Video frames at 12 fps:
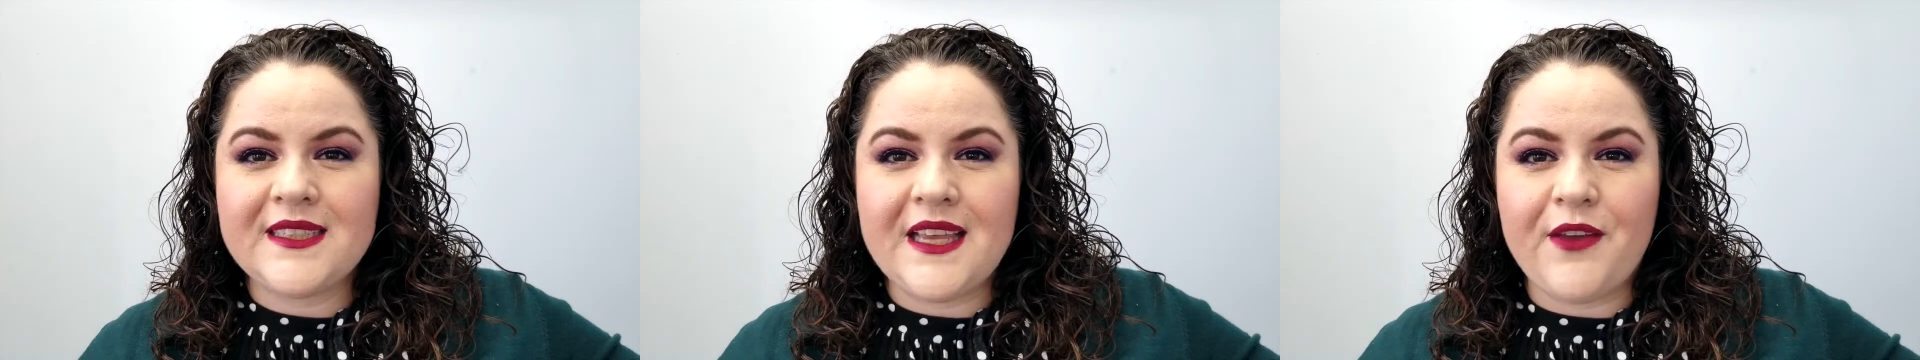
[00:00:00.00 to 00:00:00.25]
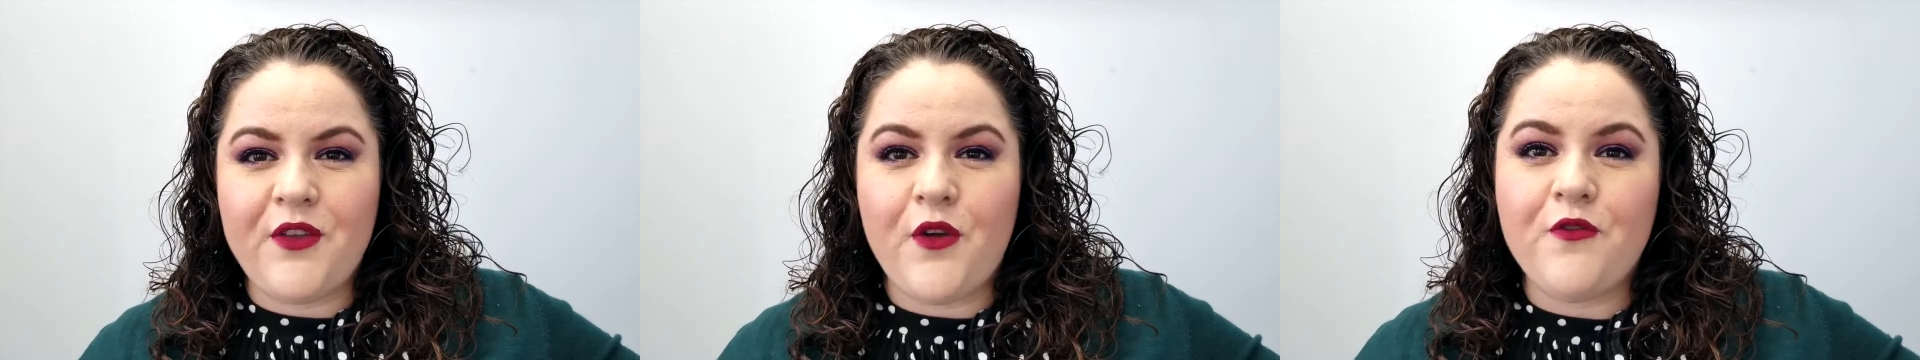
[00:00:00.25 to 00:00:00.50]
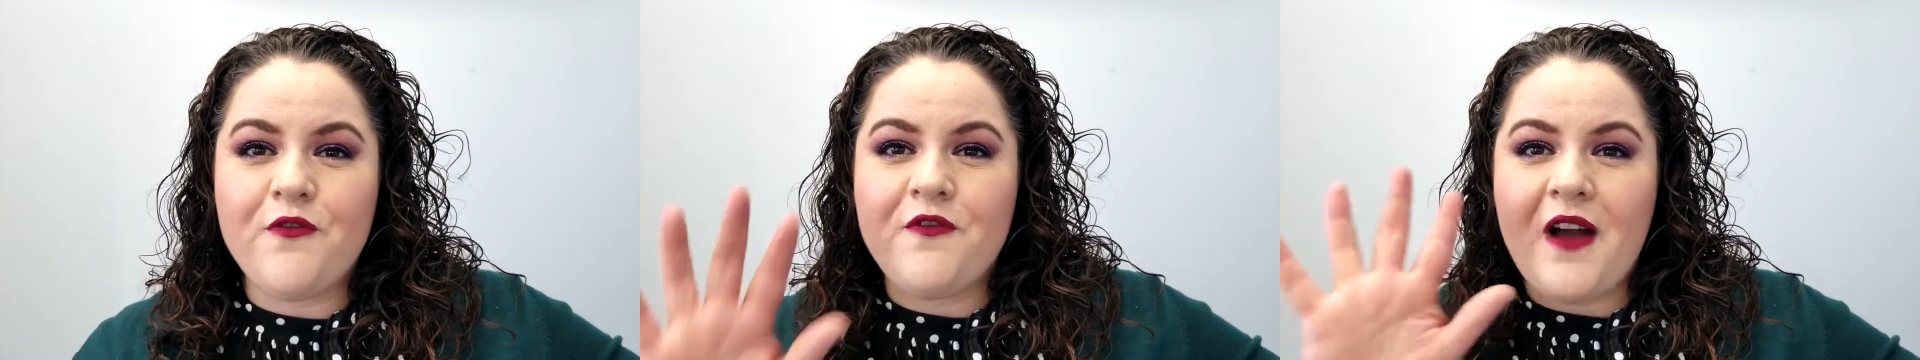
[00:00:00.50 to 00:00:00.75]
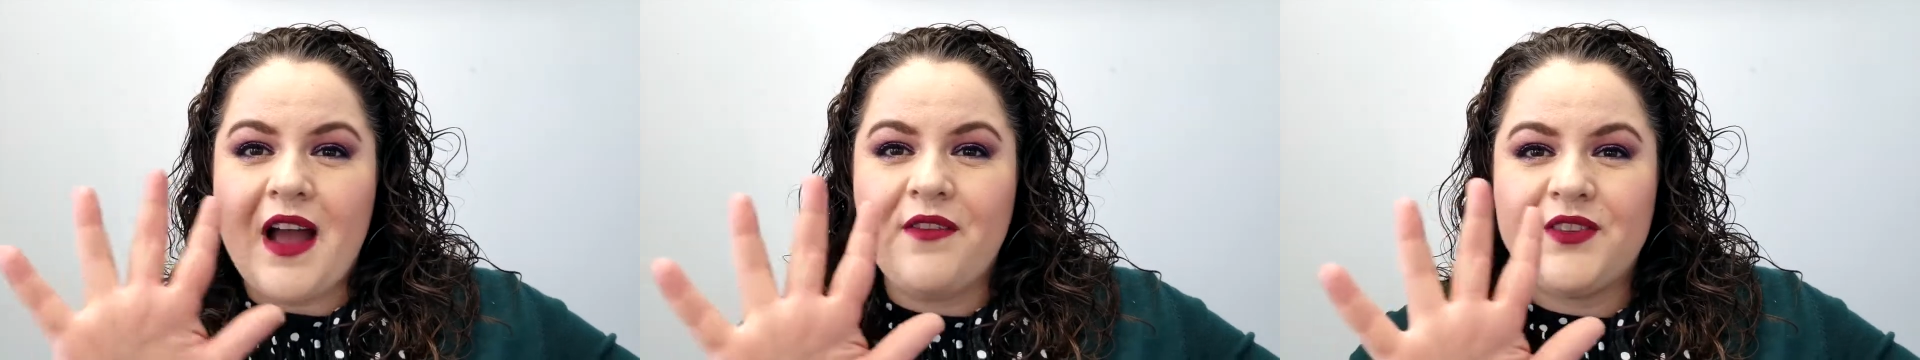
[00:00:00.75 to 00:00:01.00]
give you
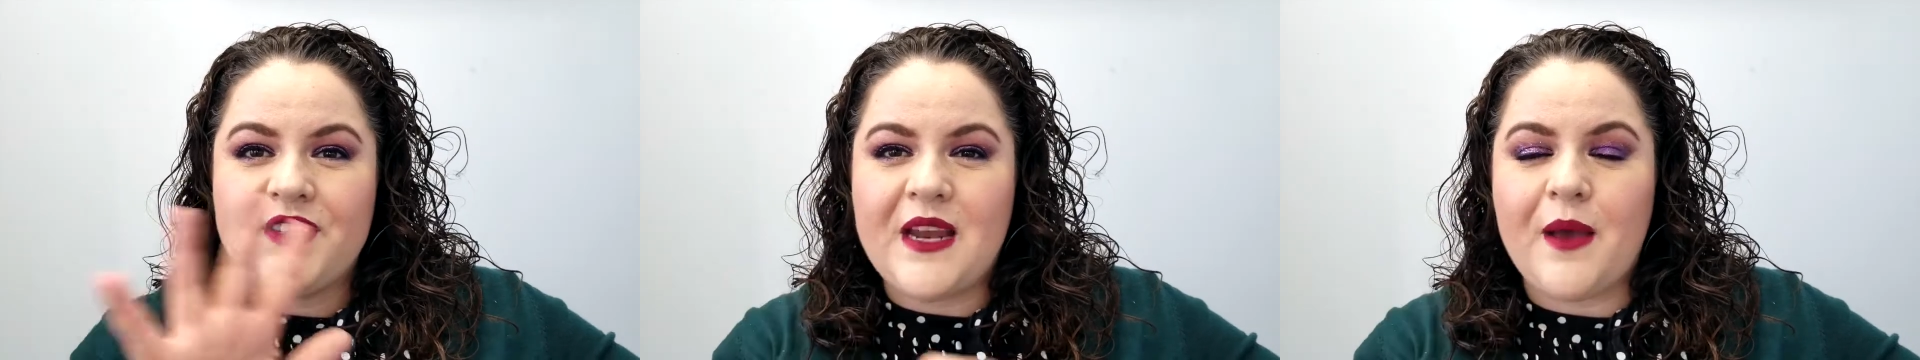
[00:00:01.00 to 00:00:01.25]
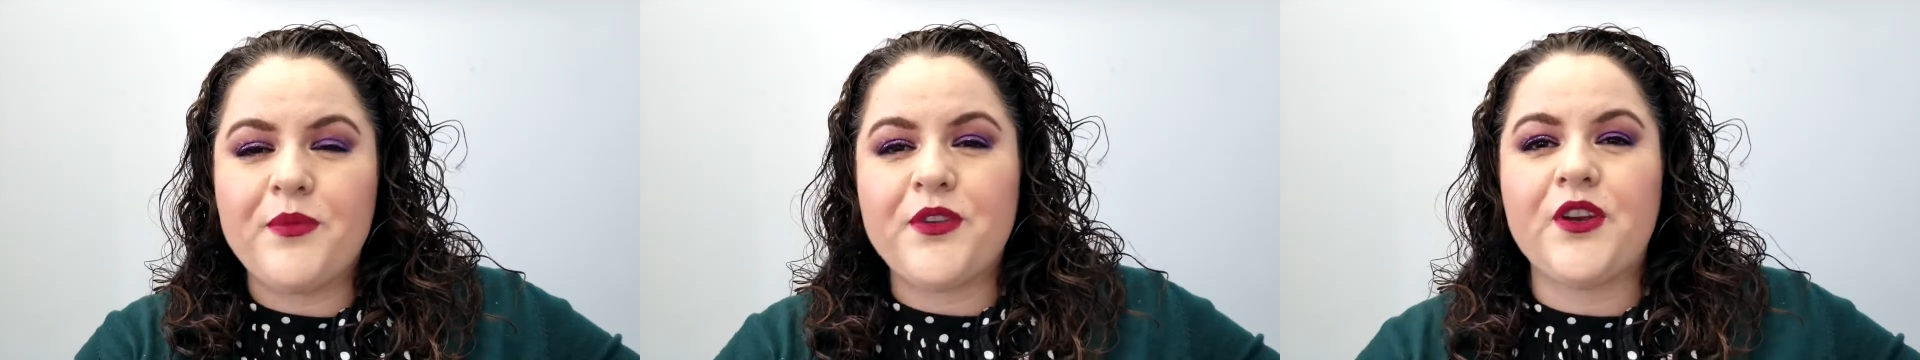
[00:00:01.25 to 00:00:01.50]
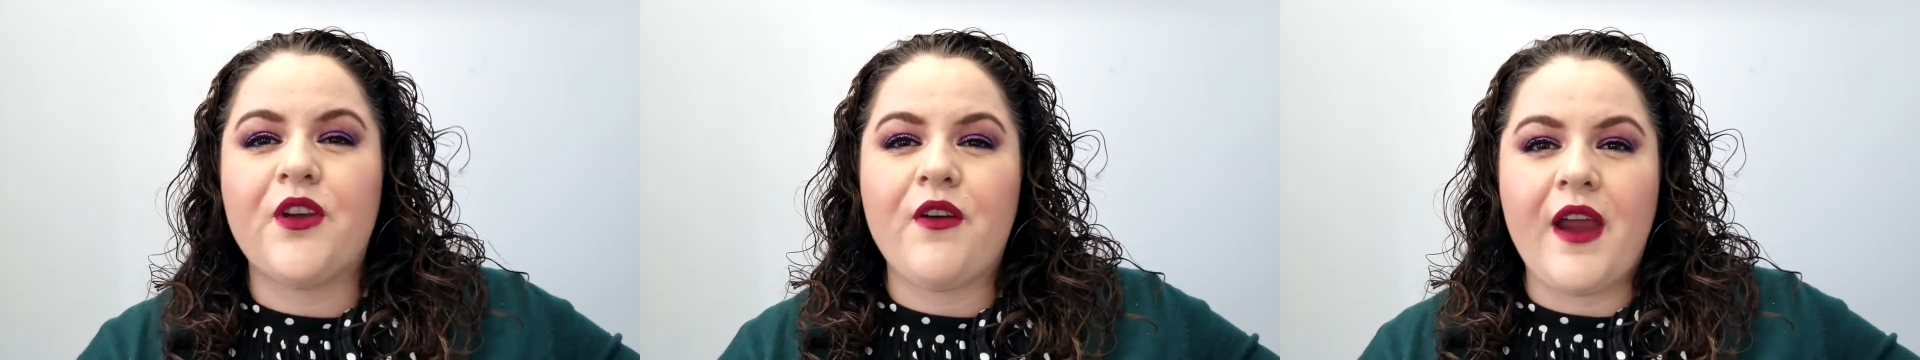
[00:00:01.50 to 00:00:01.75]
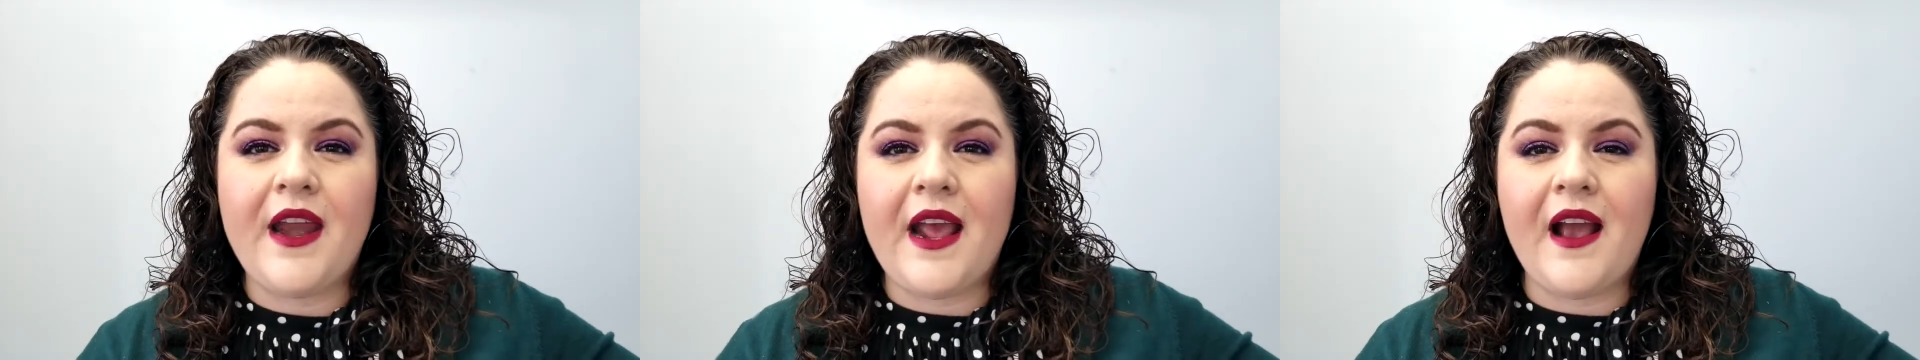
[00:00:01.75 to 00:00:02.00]
5 steps to
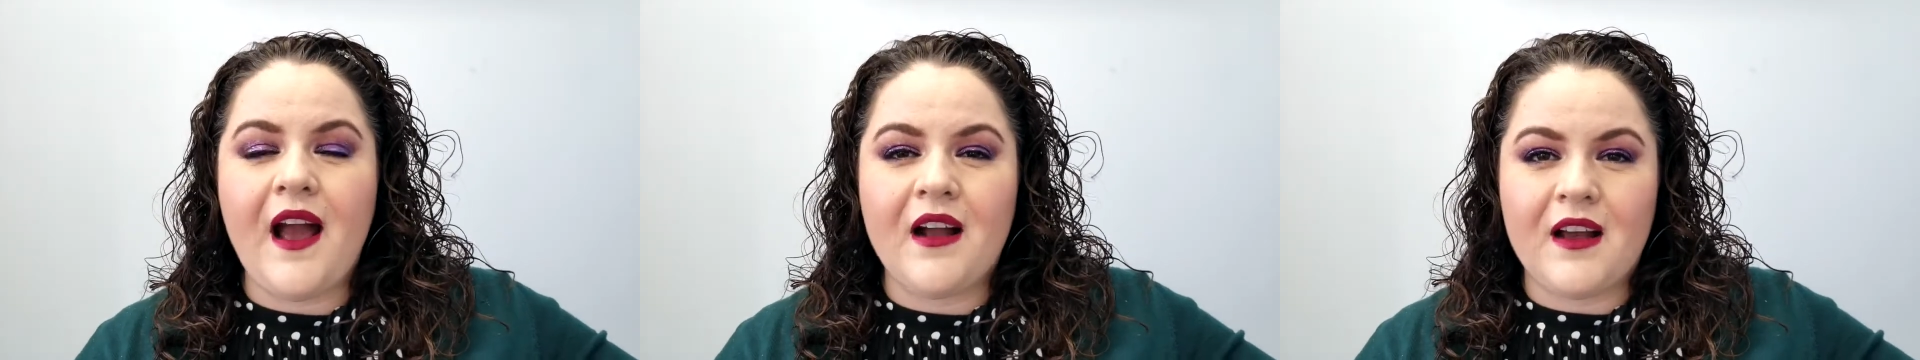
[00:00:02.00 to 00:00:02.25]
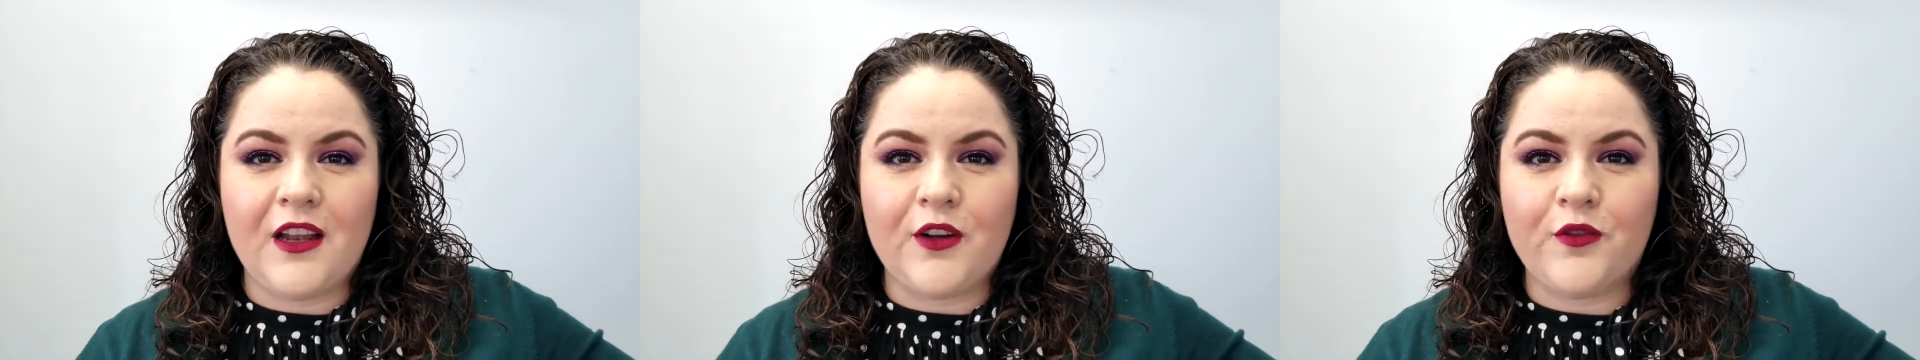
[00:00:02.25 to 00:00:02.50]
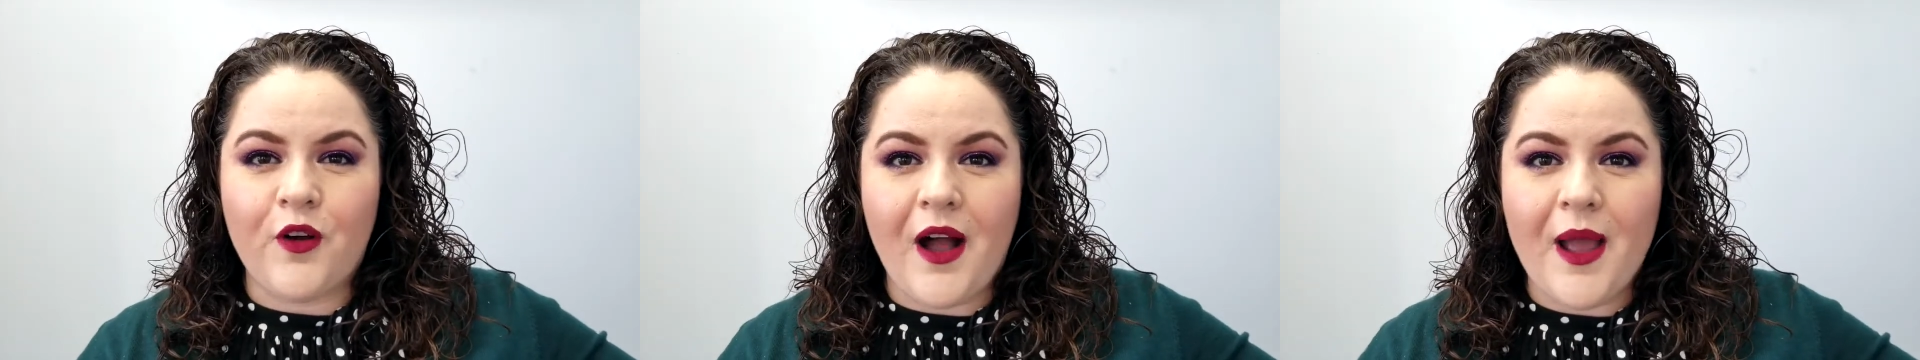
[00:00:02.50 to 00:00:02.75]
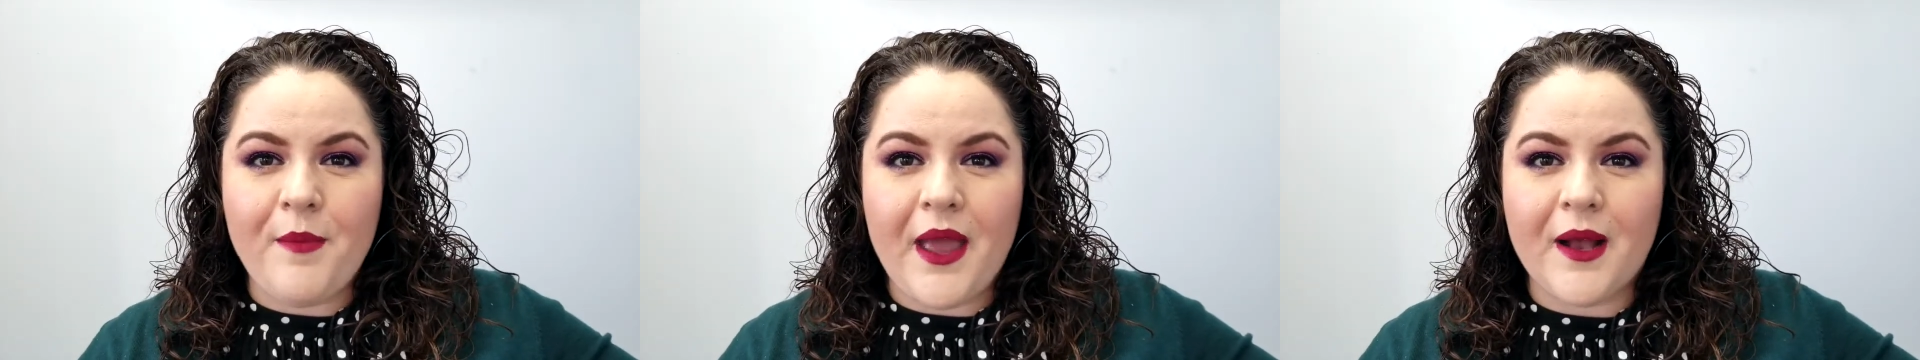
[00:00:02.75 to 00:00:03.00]
creating a colorful
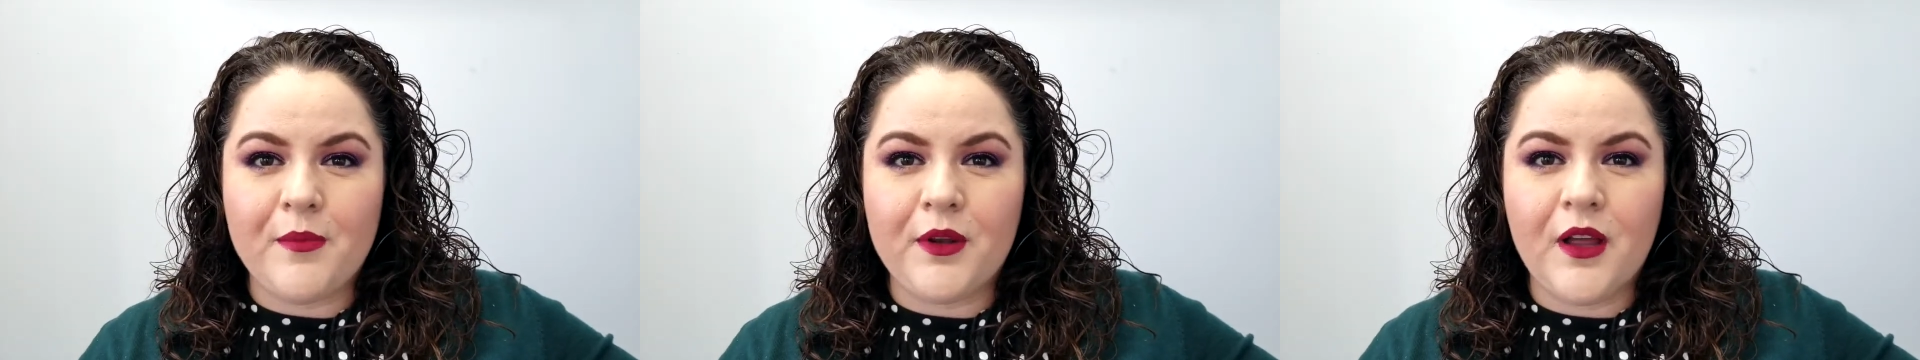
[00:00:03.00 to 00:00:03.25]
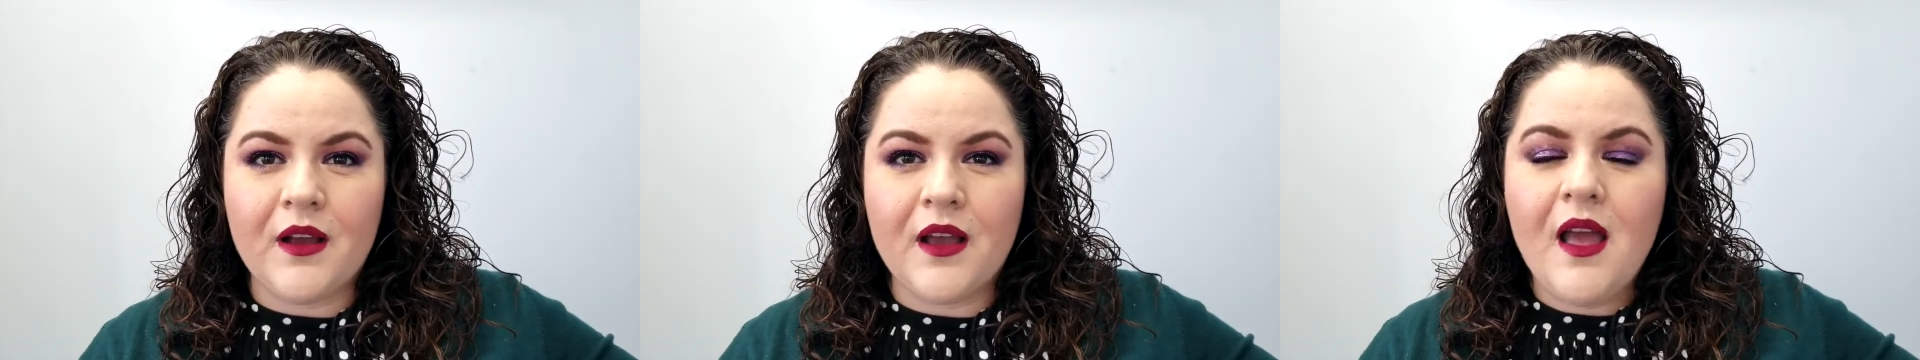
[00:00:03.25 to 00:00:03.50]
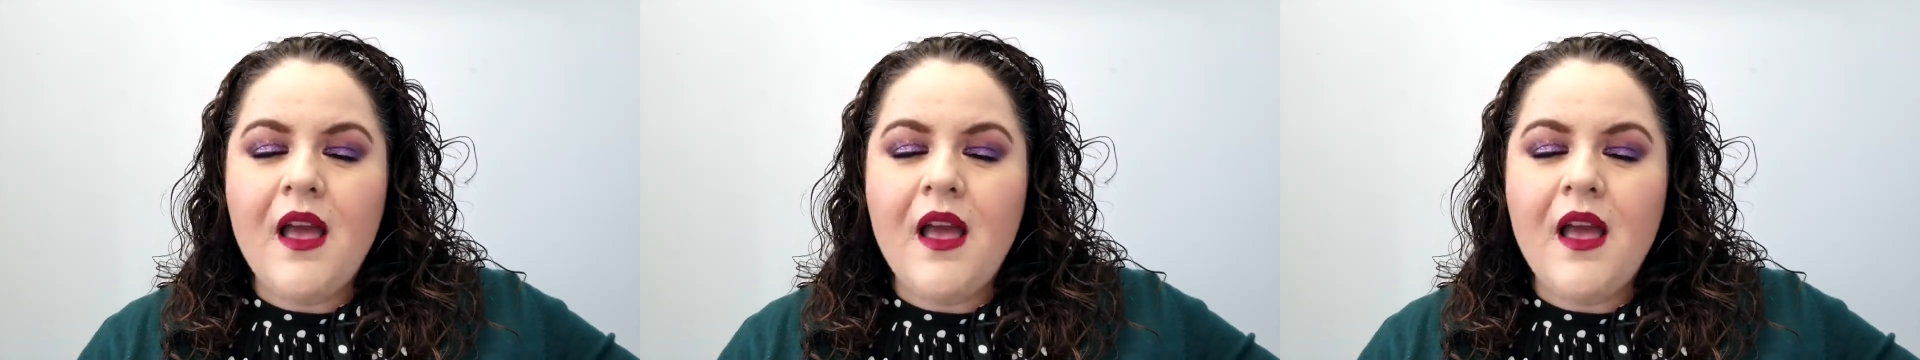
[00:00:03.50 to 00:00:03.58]
eye makeup look.